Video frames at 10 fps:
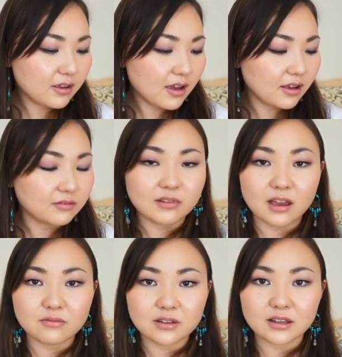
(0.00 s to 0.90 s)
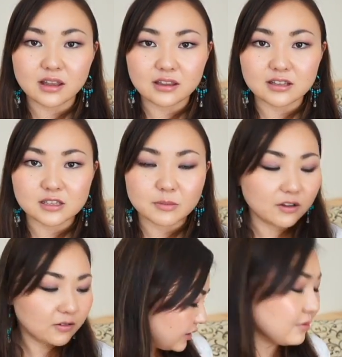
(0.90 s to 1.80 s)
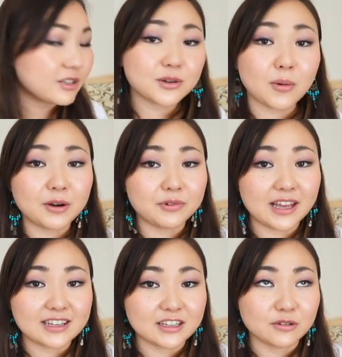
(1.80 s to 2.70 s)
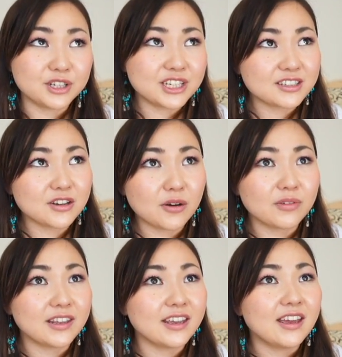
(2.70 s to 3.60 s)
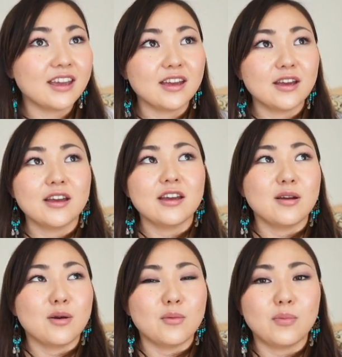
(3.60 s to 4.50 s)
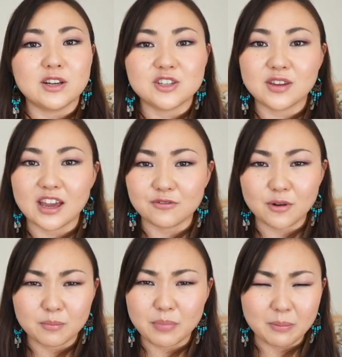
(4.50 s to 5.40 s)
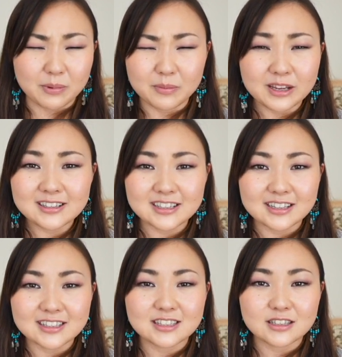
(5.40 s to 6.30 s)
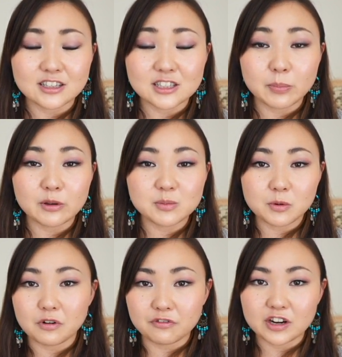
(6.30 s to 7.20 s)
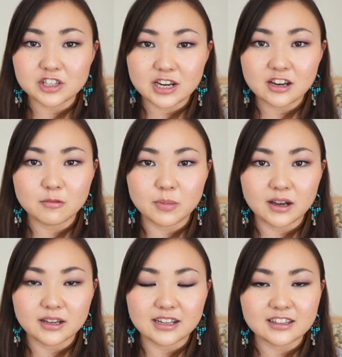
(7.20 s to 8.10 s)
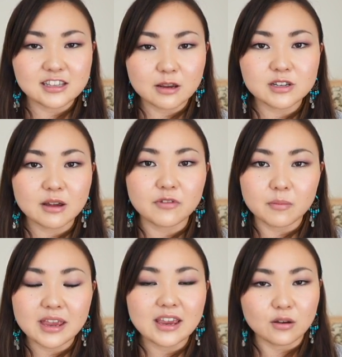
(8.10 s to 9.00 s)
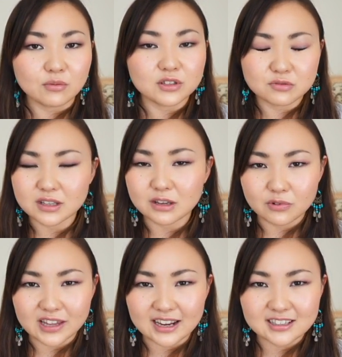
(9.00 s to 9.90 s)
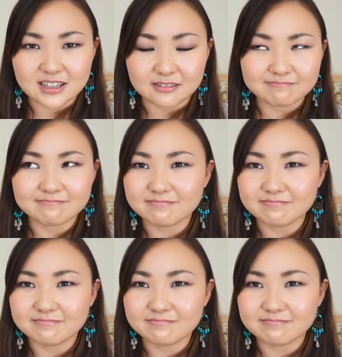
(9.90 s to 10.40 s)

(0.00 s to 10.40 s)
yeah, I really like this smell. It was quite relaxing, which is not really what you get from peppermint. It's supposed to be refreshing, but at the same time for me it was really relaxing.